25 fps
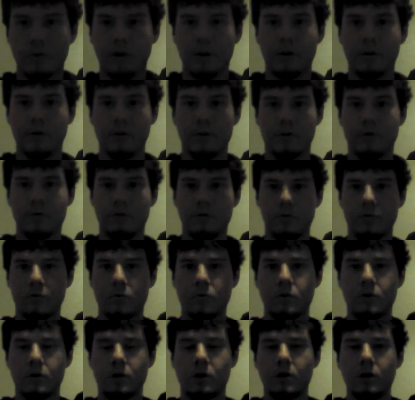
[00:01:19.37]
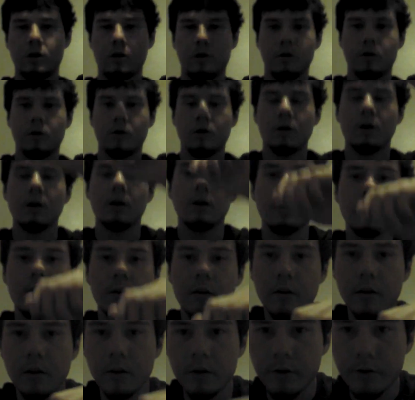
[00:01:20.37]
right here.
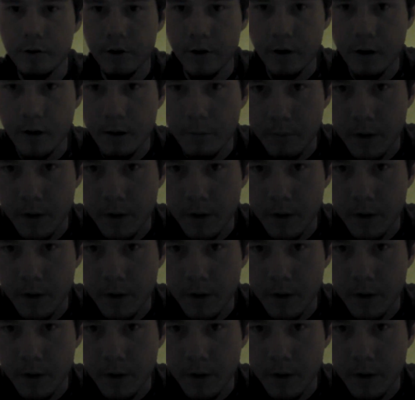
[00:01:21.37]
And you're gonna